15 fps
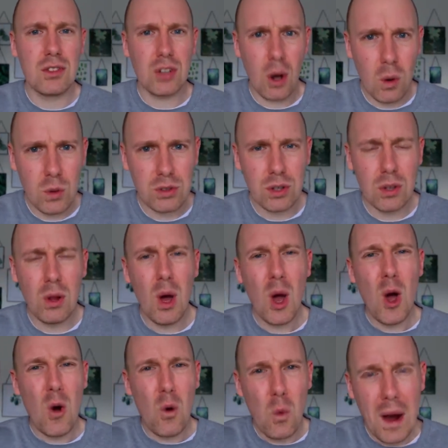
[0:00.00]
total
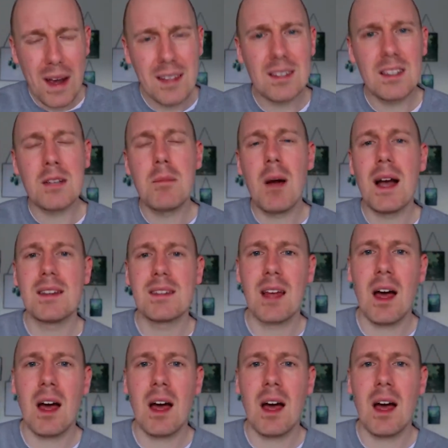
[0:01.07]
wasting my